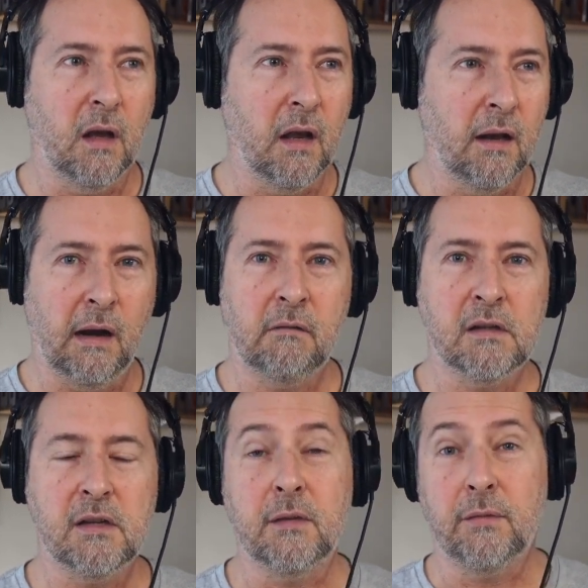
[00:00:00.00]

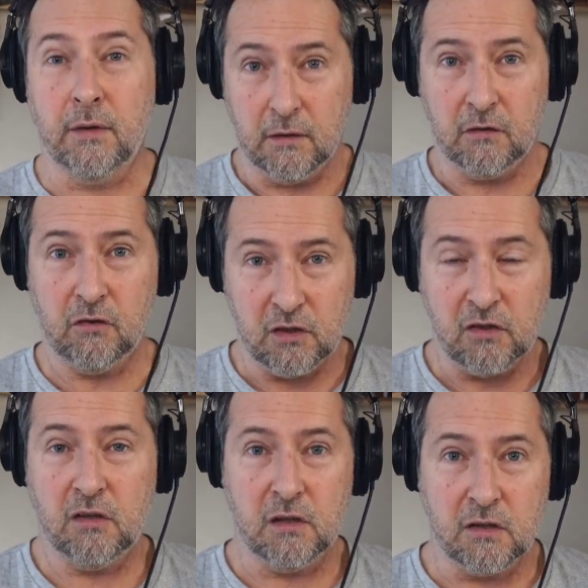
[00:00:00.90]
narrative that the
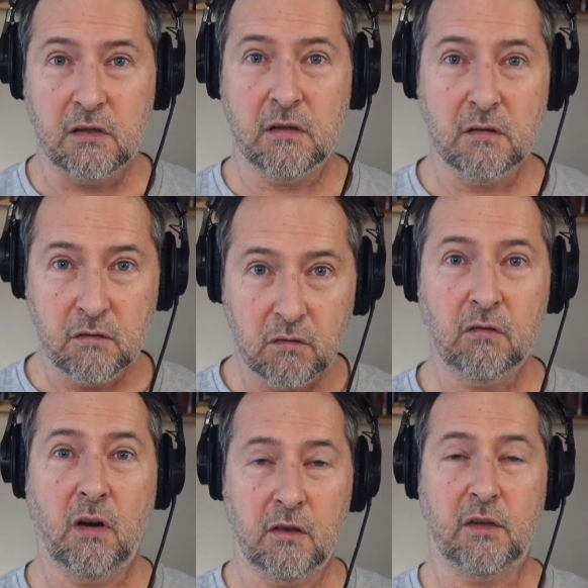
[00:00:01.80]
traditionalist
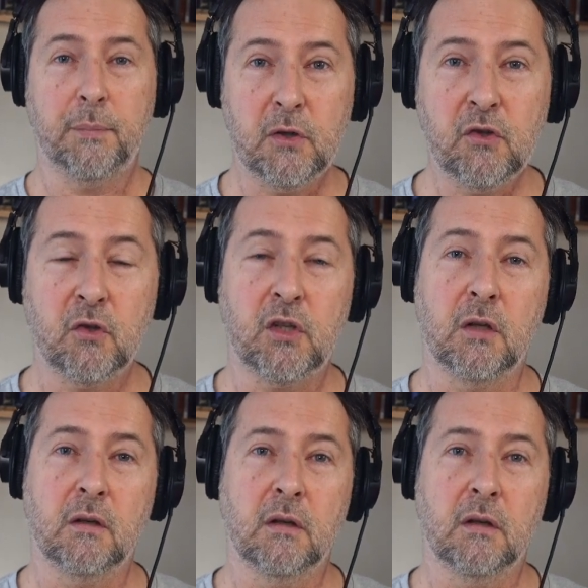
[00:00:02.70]
tries to push on you